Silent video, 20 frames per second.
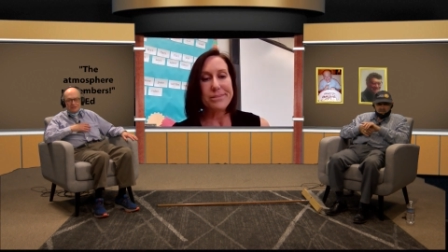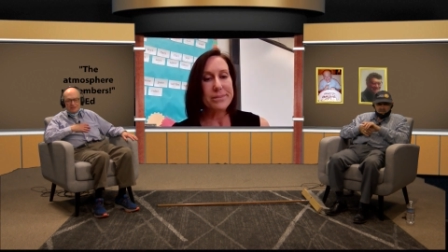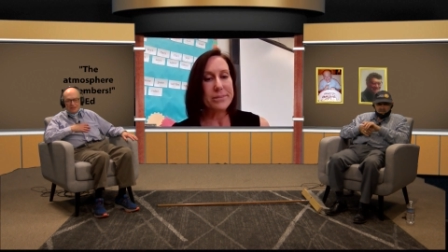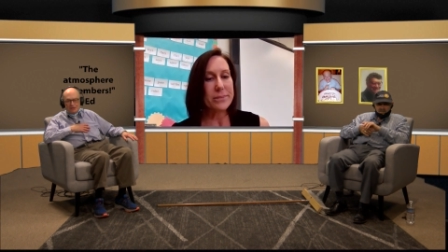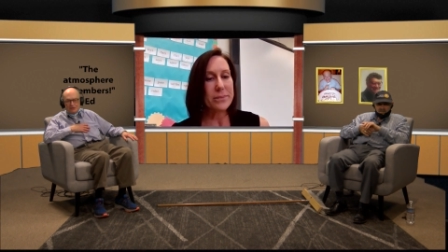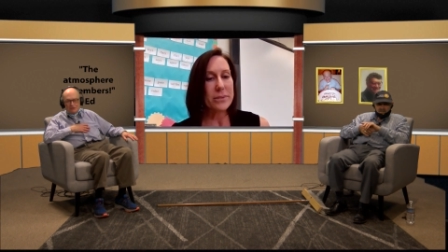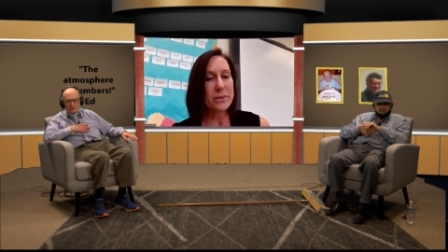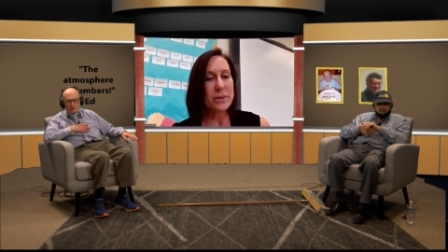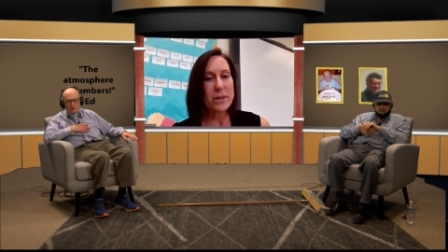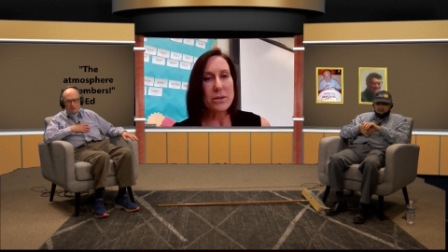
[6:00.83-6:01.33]
I
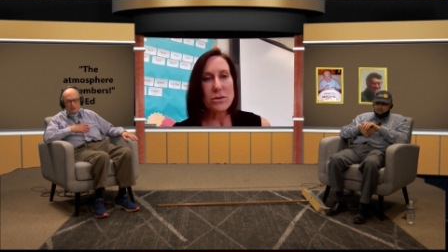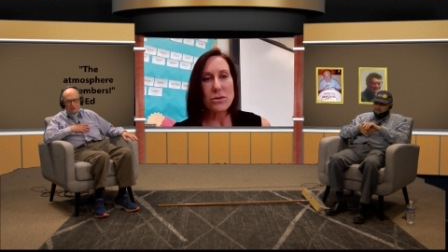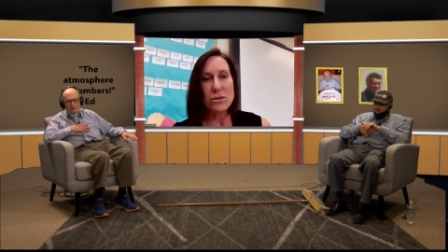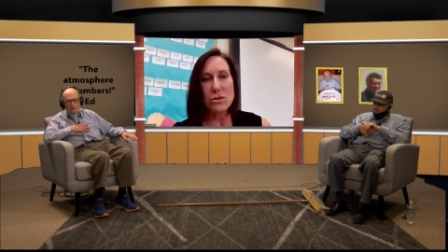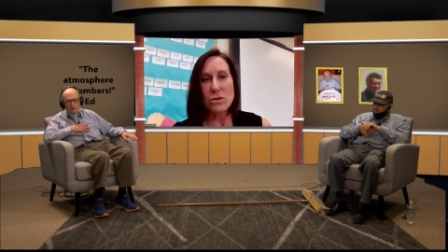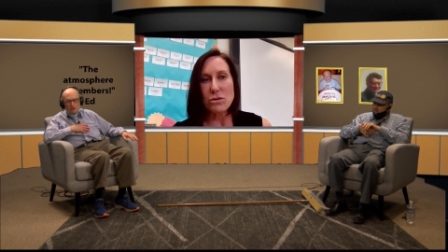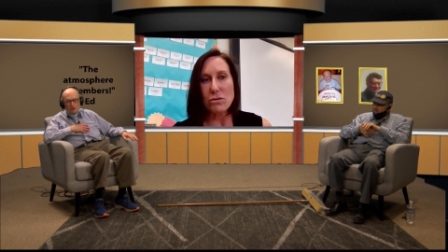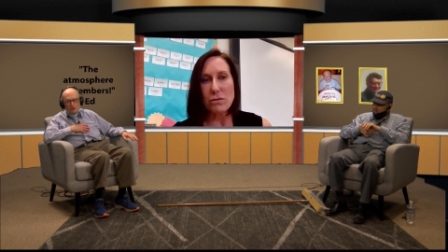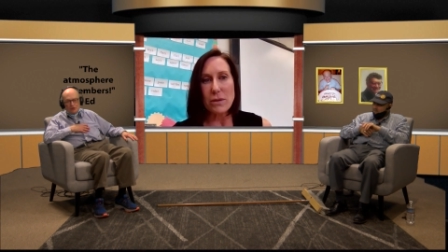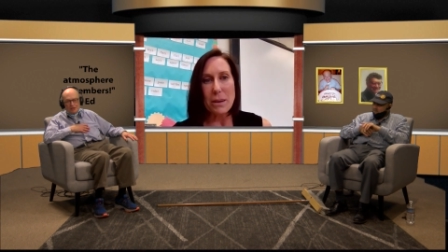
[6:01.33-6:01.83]
don't go into
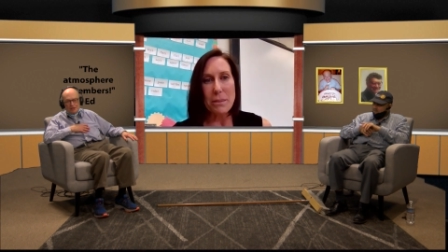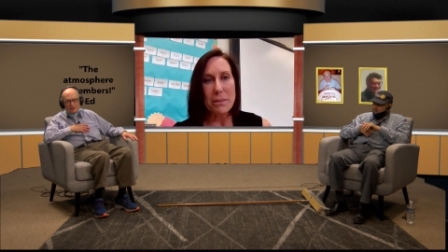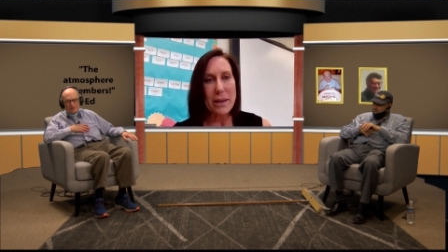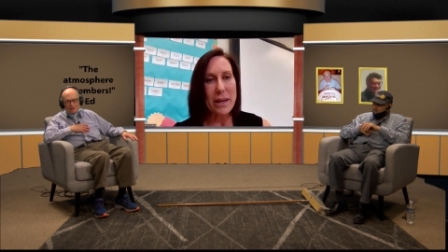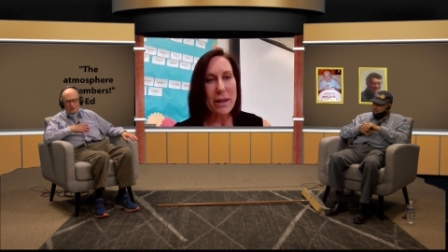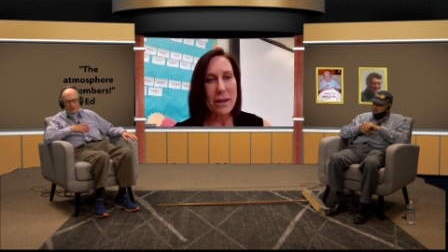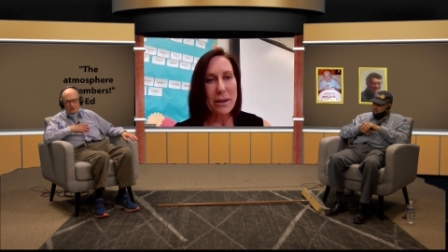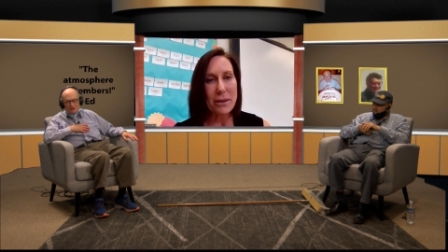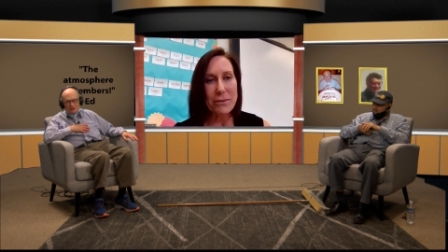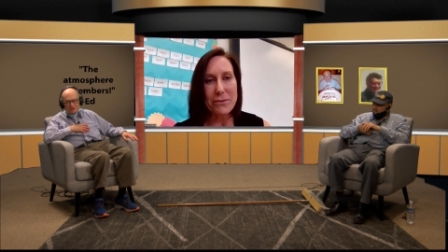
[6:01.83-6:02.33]
Lowell. I get
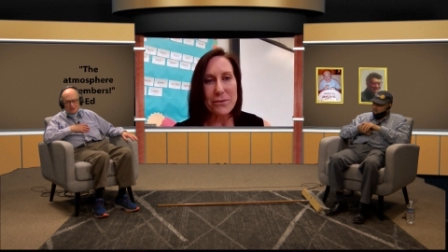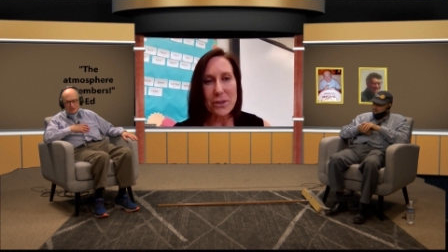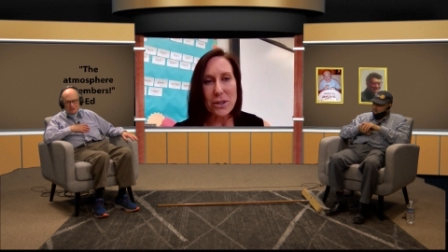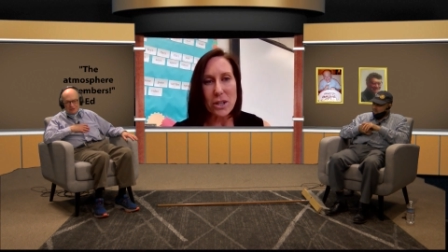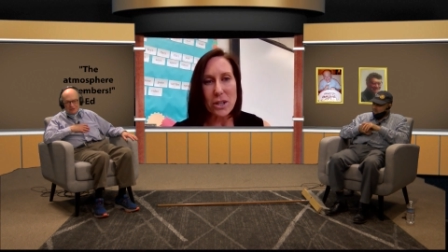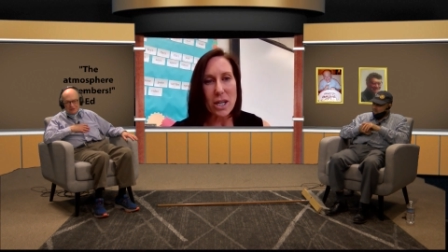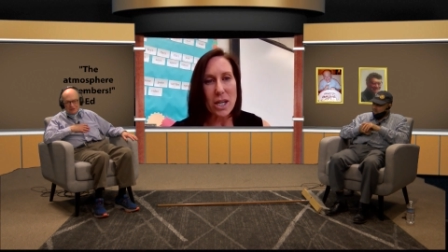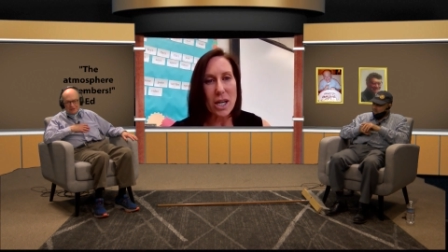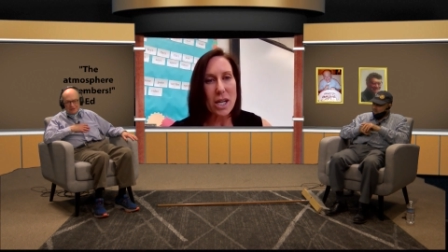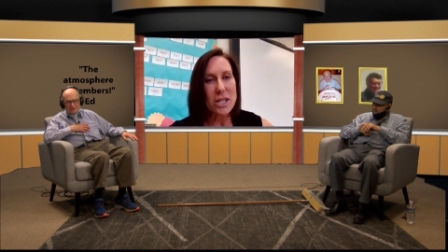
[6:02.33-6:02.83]
lost.
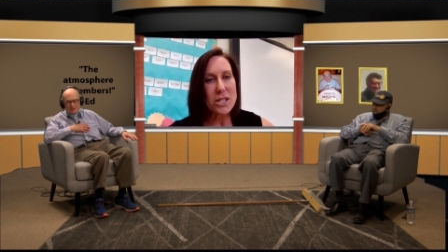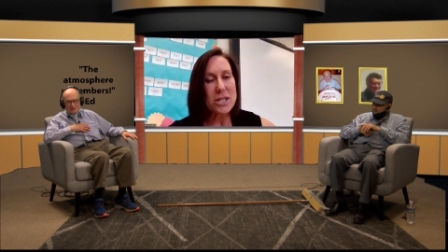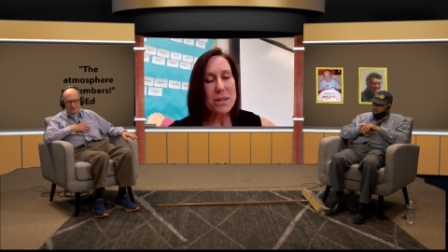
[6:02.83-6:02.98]
For